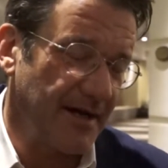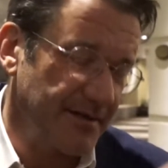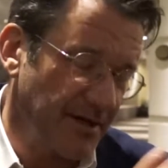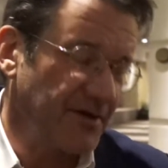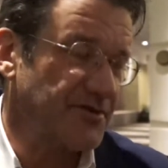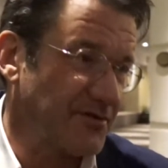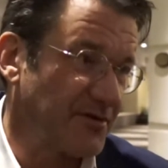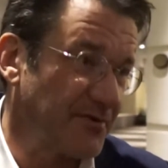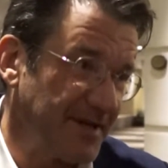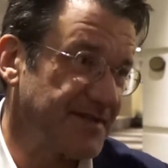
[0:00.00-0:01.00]

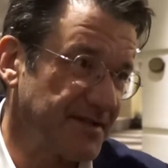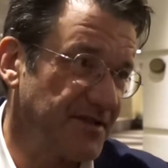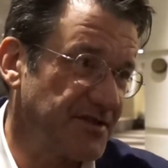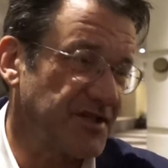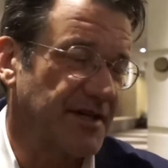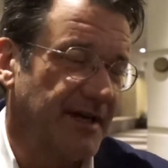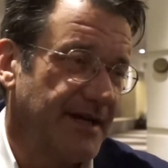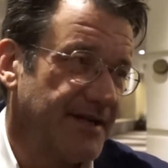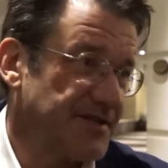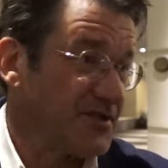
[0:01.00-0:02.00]
doctoral research
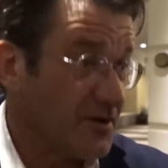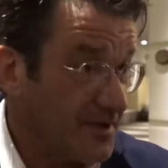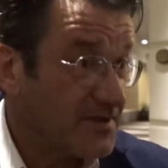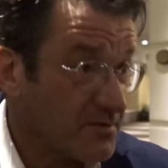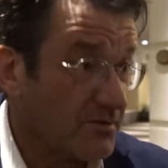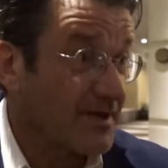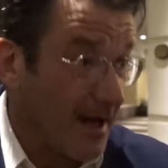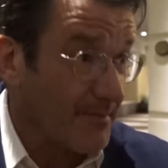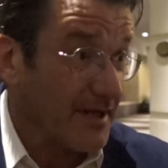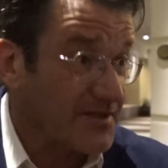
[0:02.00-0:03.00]
students will
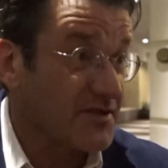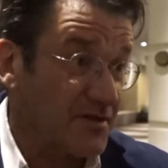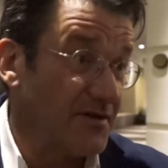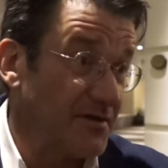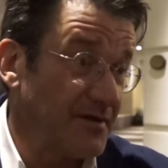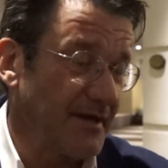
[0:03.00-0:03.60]
come into